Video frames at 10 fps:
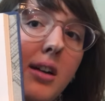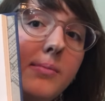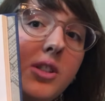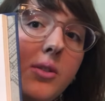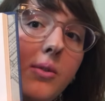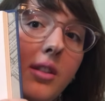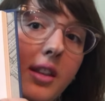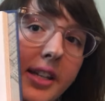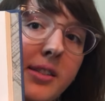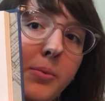So
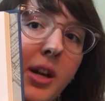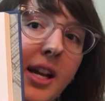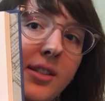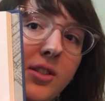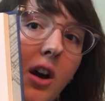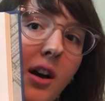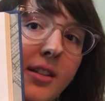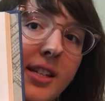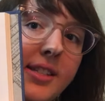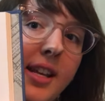this, when I saw
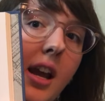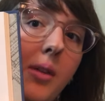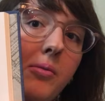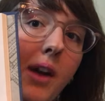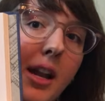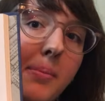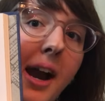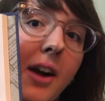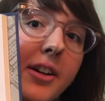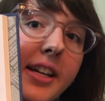this and I read
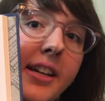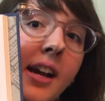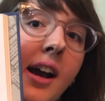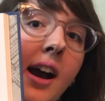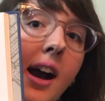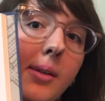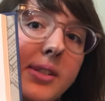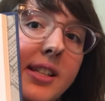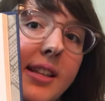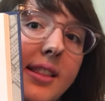about it, I
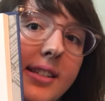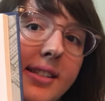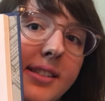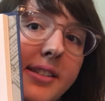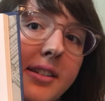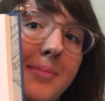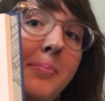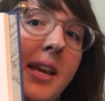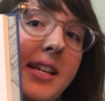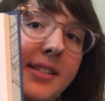was like, this is an
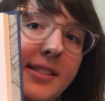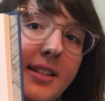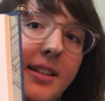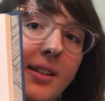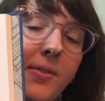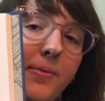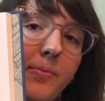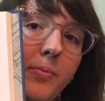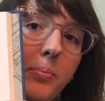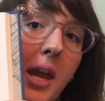amazing
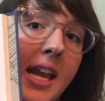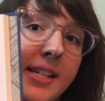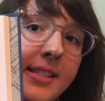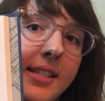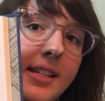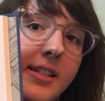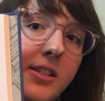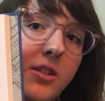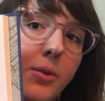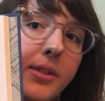painting,
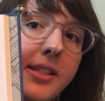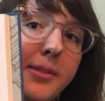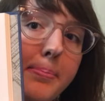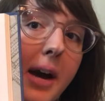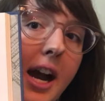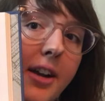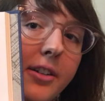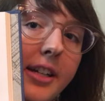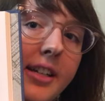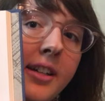it's so
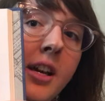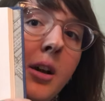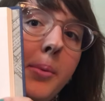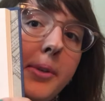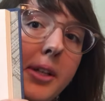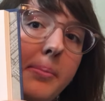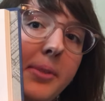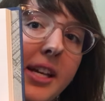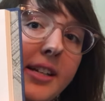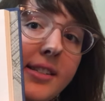inspiring. William
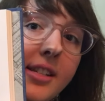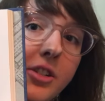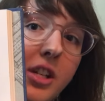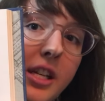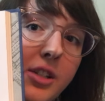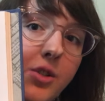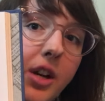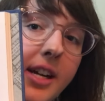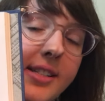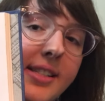Blake is such an
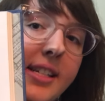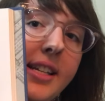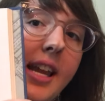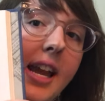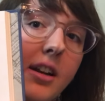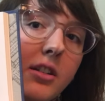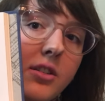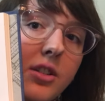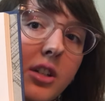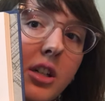interesting
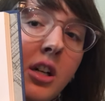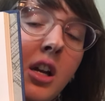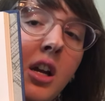character.